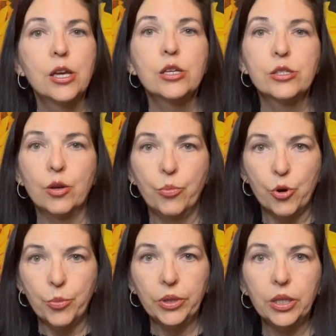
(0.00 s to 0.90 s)
So it
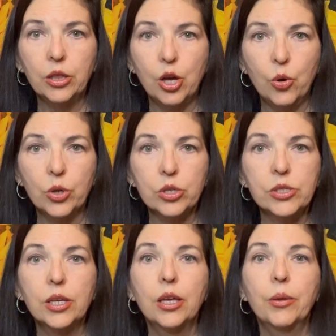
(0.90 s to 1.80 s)
permanently
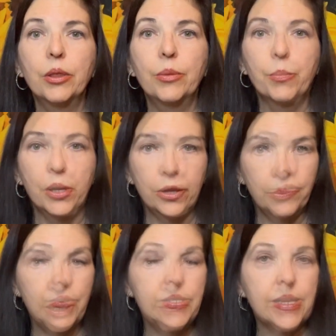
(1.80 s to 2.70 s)
lowers monthly
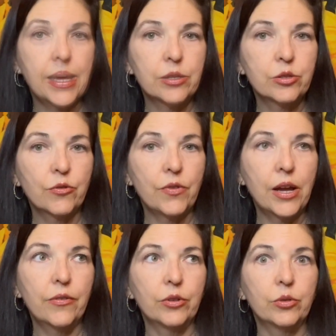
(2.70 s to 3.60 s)
payments and
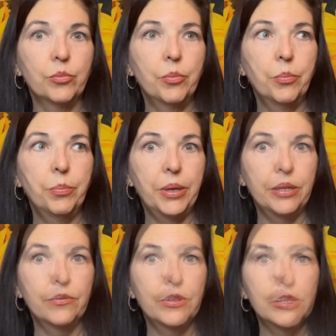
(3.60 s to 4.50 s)
survival
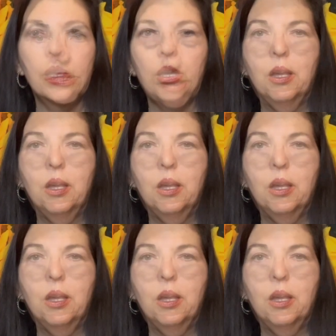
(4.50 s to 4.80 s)
benefits.